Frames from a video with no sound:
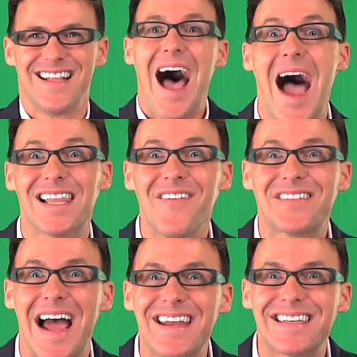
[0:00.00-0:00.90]
I
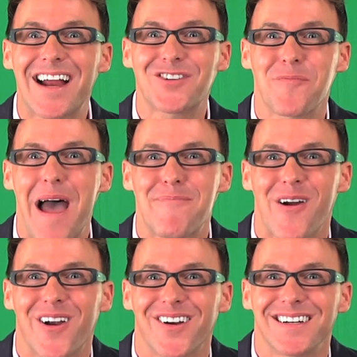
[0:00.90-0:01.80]
love Diet Dr.
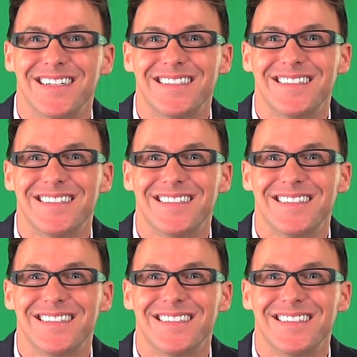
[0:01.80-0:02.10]
Pepper.